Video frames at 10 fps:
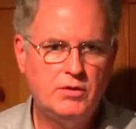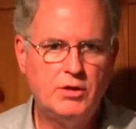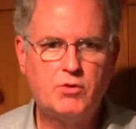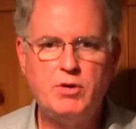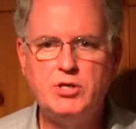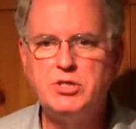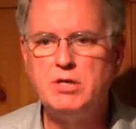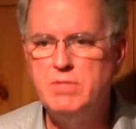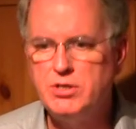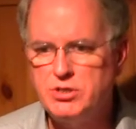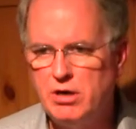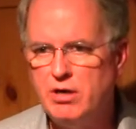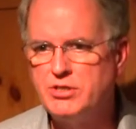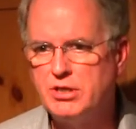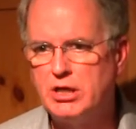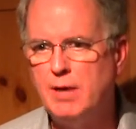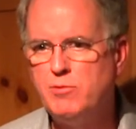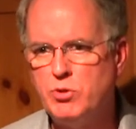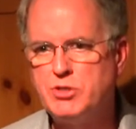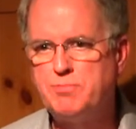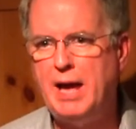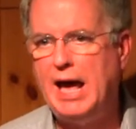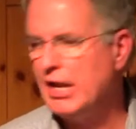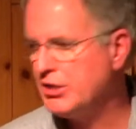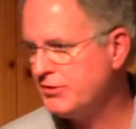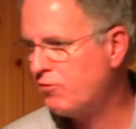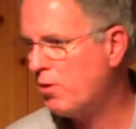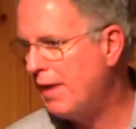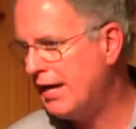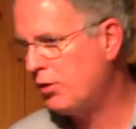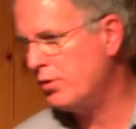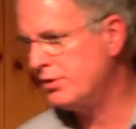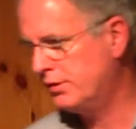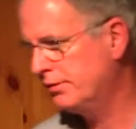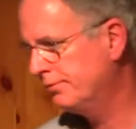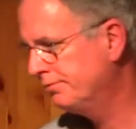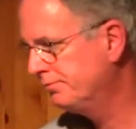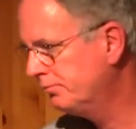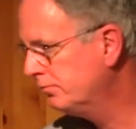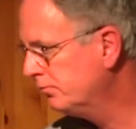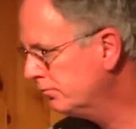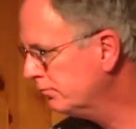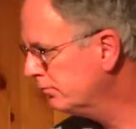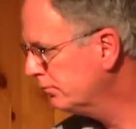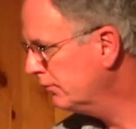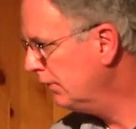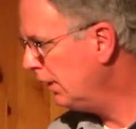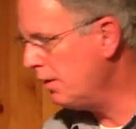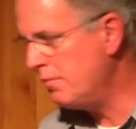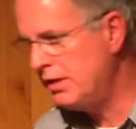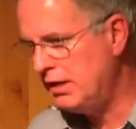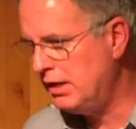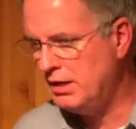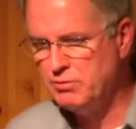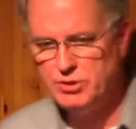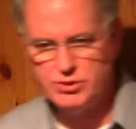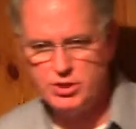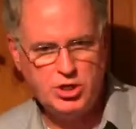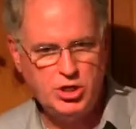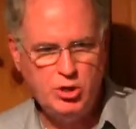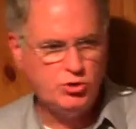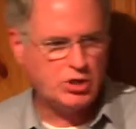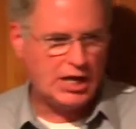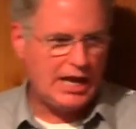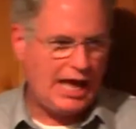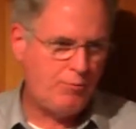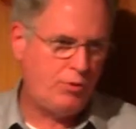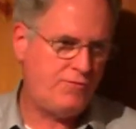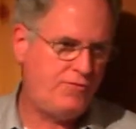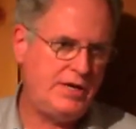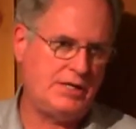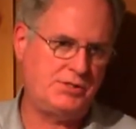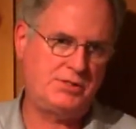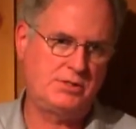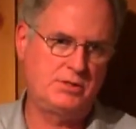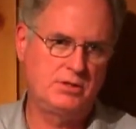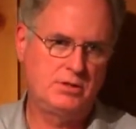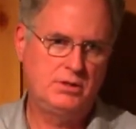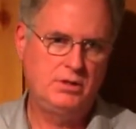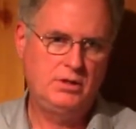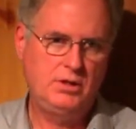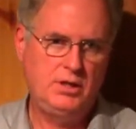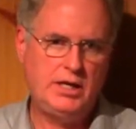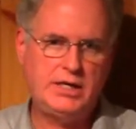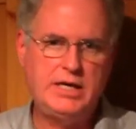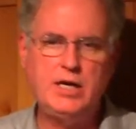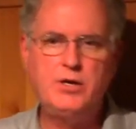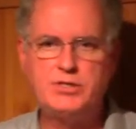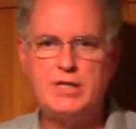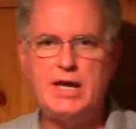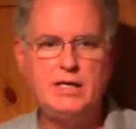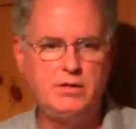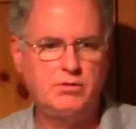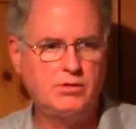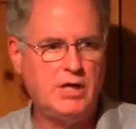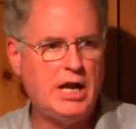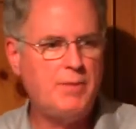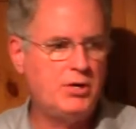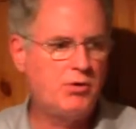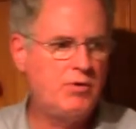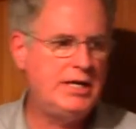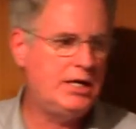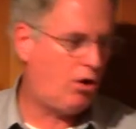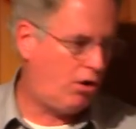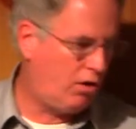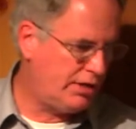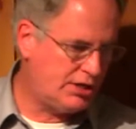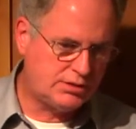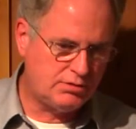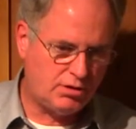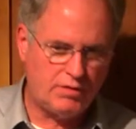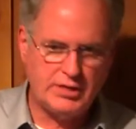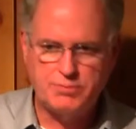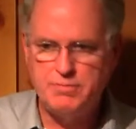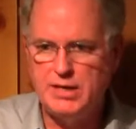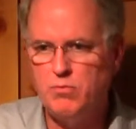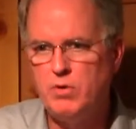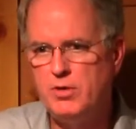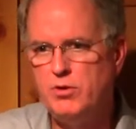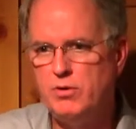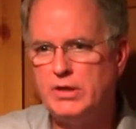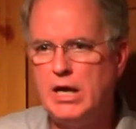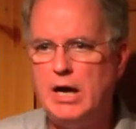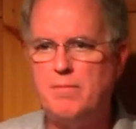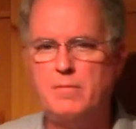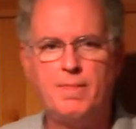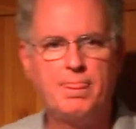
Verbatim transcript: the Christian missionaries to come to his palace for a banquet. And it, I mean, it was just a huge, elaborate feast. And King Hussein got up and greeted all these, all these men and women who had come.